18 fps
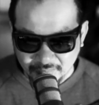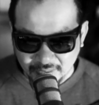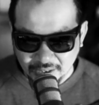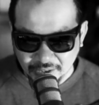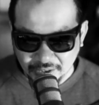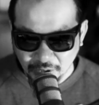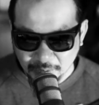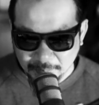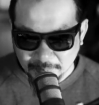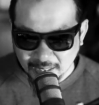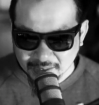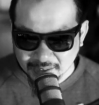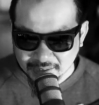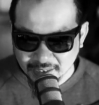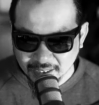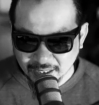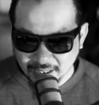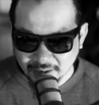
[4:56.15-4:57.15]
And I go past
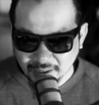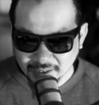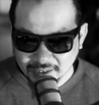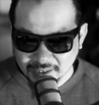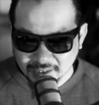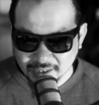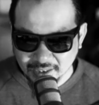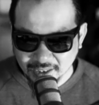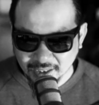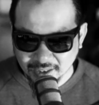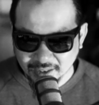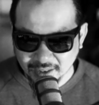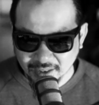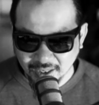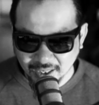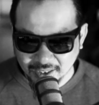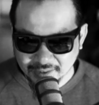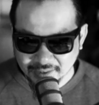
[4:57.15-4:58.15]
there, and I see the
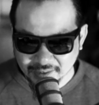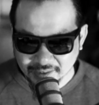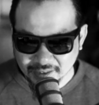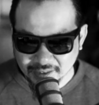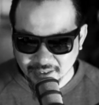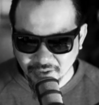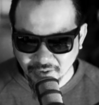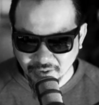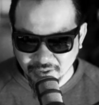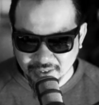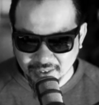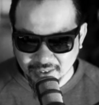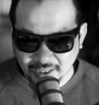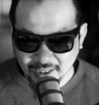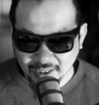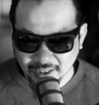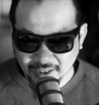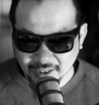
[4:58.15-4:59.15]
lights are still on in
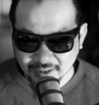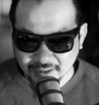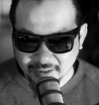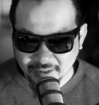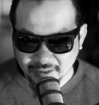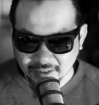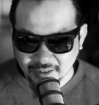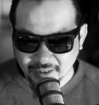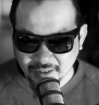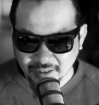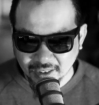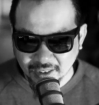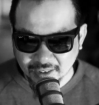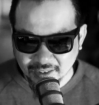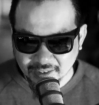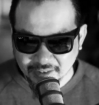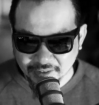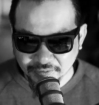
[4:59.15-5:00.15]
there,
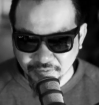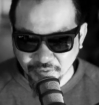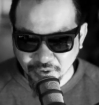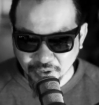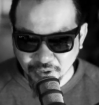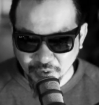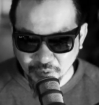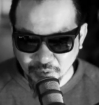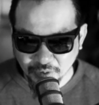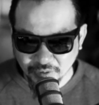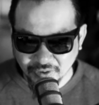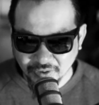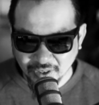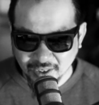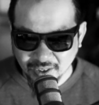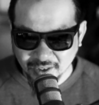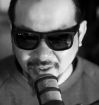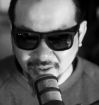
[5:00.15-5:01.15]
And there's a photo
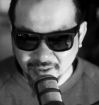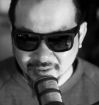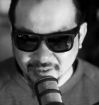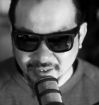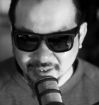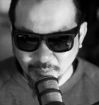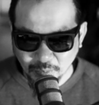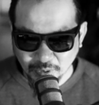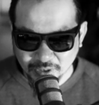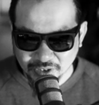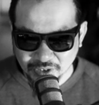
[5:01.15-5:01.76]
of someone's